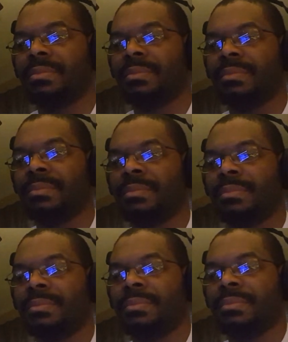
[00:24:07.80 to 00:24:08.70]

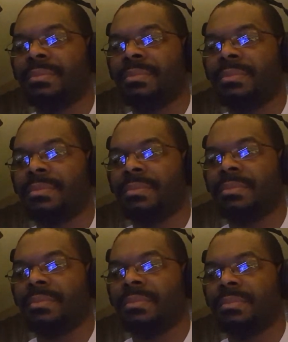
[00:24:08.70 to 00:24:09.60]

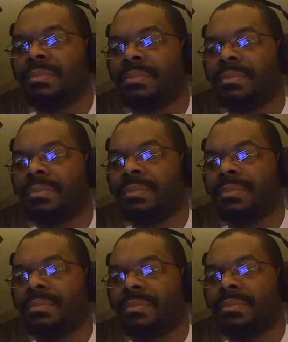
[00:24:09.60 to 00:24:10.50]

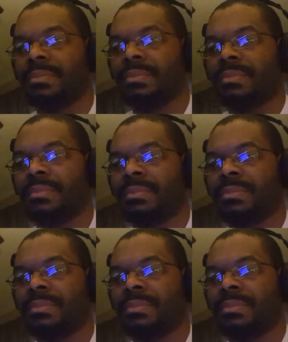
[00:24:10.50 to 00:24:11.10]
No one is speaking in this clip.